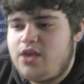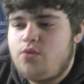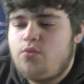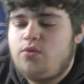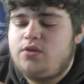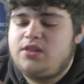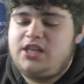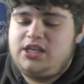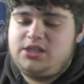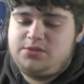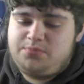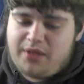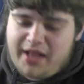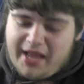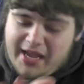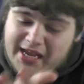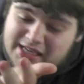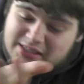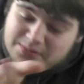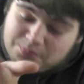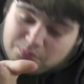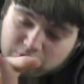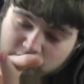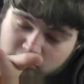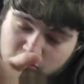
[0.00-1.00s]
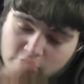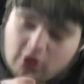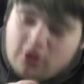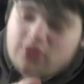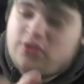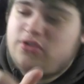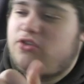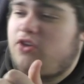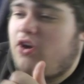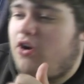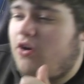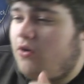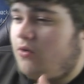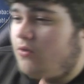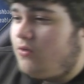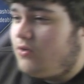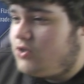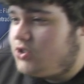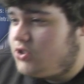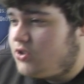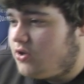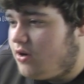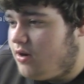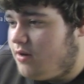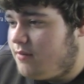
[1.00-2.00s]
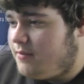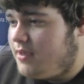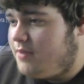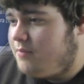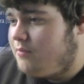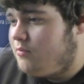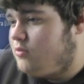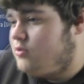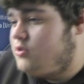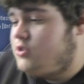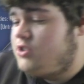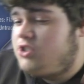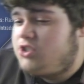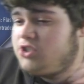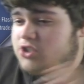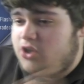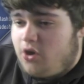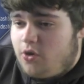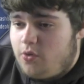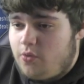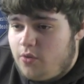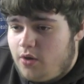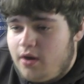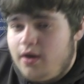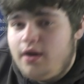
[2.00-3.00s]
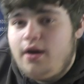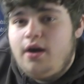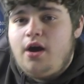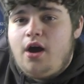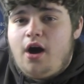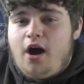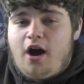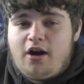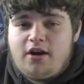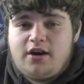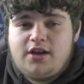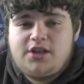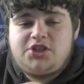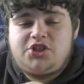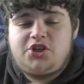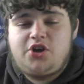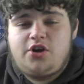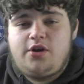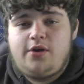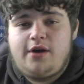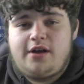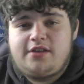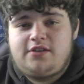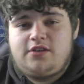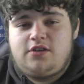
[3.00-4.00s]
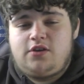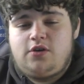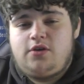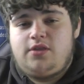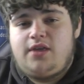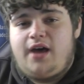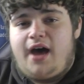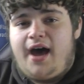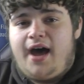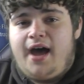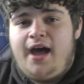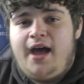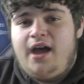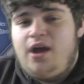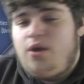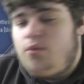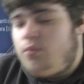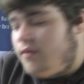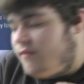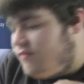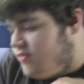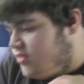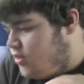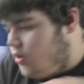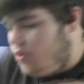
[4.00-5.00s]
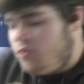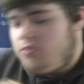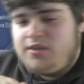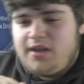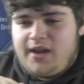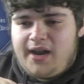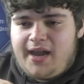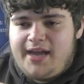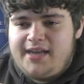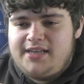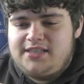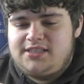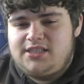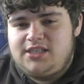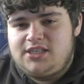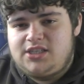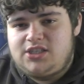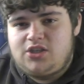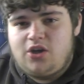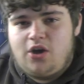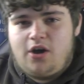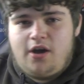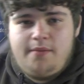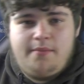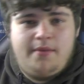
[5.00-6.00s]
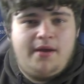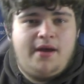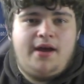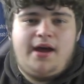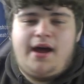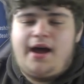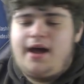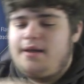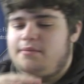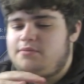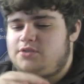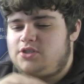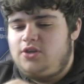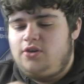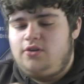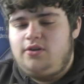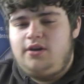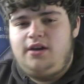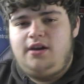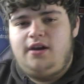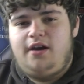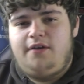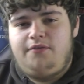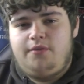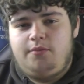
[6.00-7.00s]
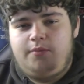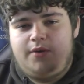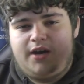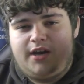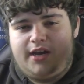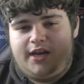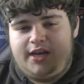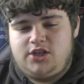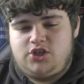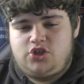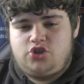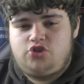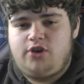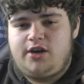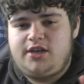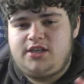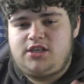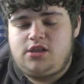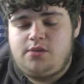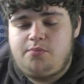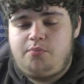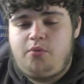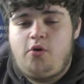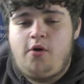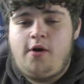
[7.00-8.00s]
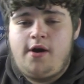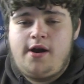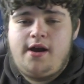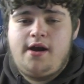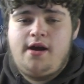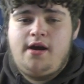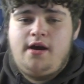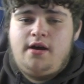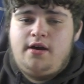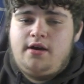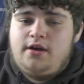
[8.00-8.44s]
You want these players pronto. Do you know what I mean, boys? So I'm going to show you how to do that with no delays this time. Absolutely nothing. We're going to get straight to the point.